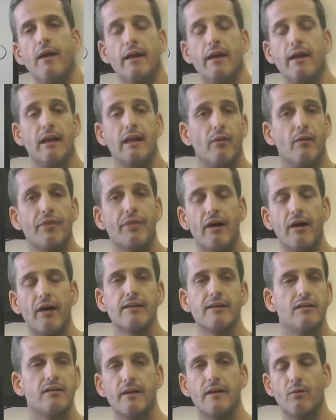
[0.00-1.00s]
and without
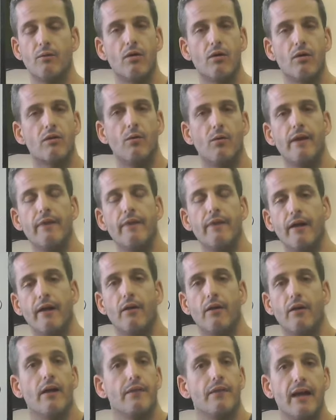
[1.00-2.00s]
insulin, it won't go in
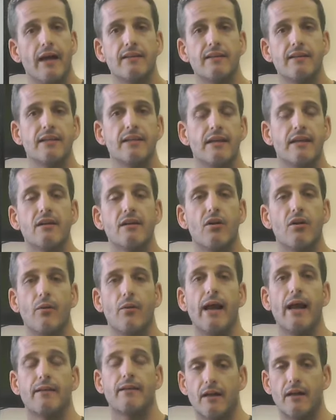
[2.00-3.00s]
there. That's incorrect,